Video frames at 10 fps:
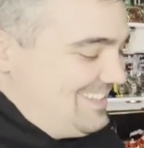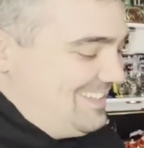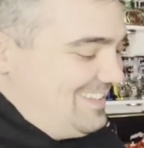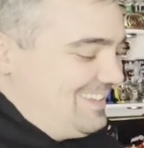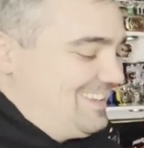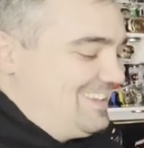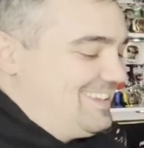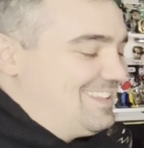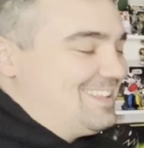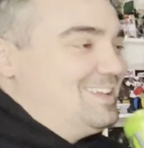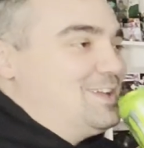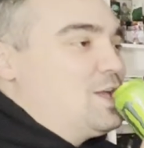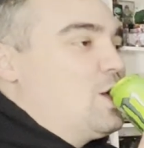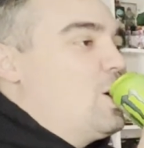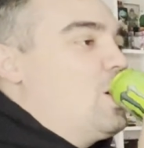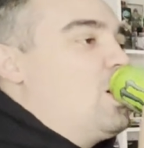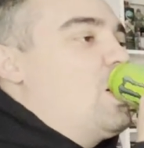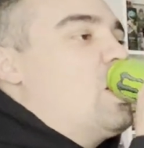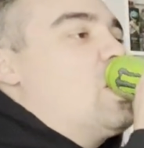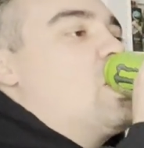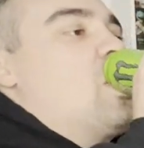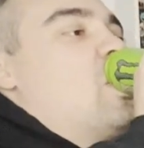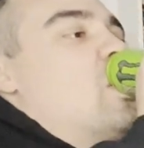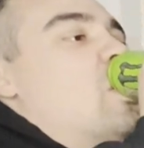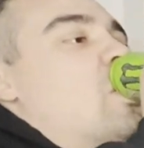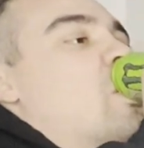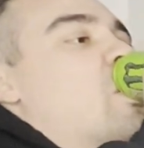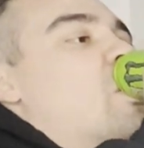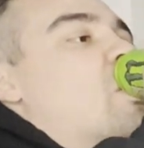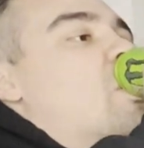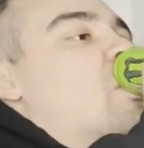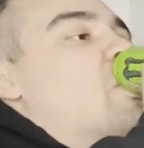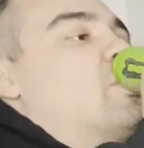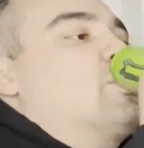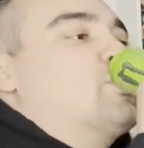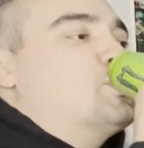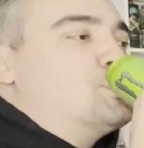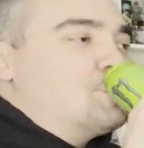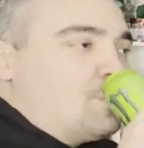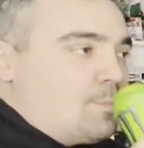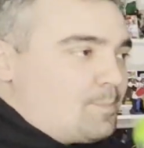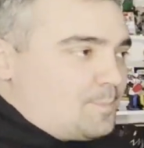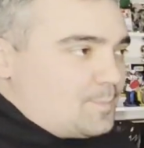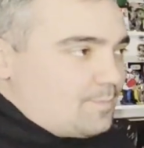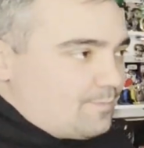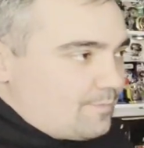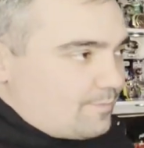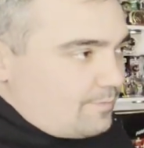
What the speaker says: No, if I ever did Pokemon, I could probably honestly just have